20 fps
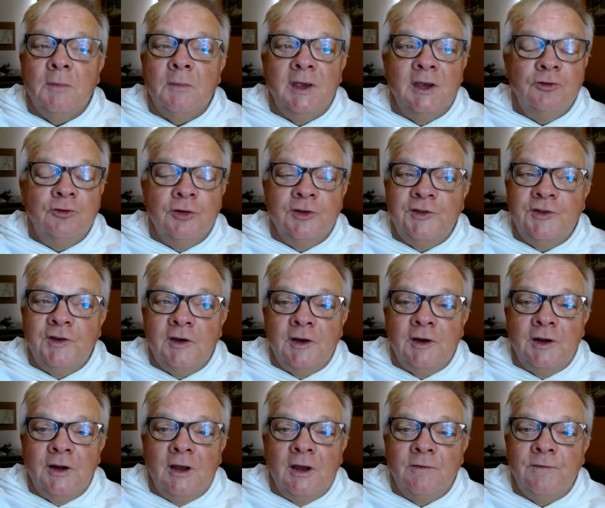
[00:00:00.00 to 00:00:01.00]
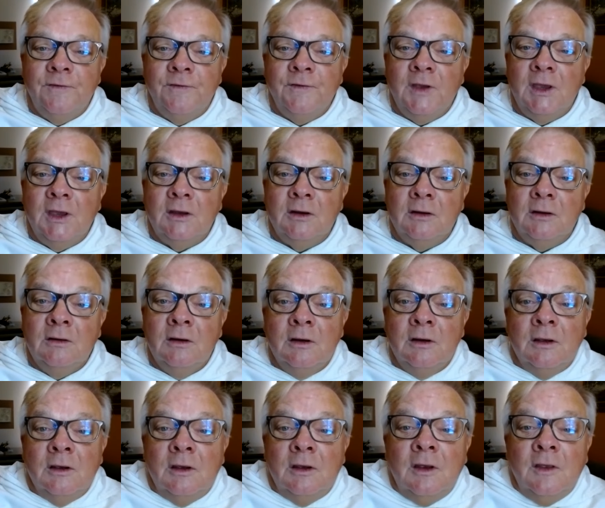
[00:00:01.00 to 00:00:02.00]
interested enough in
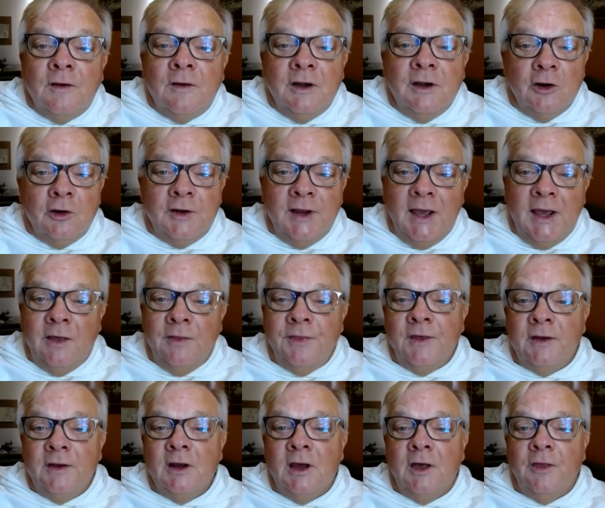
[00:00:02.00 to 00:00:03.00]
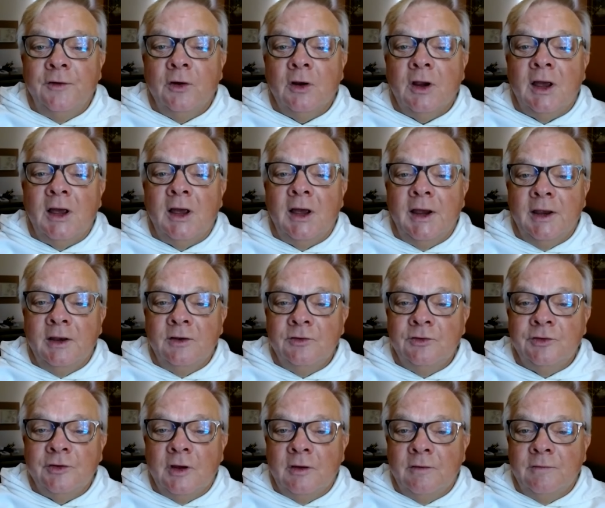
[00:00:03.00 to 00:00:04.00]
near death and other
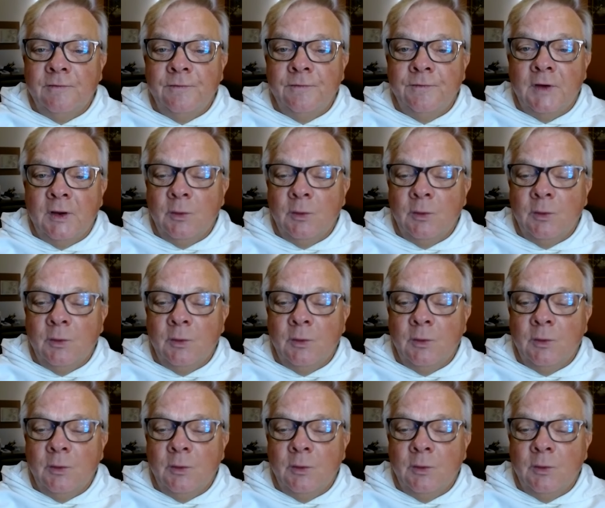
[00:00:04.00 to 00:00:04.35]
kinds of,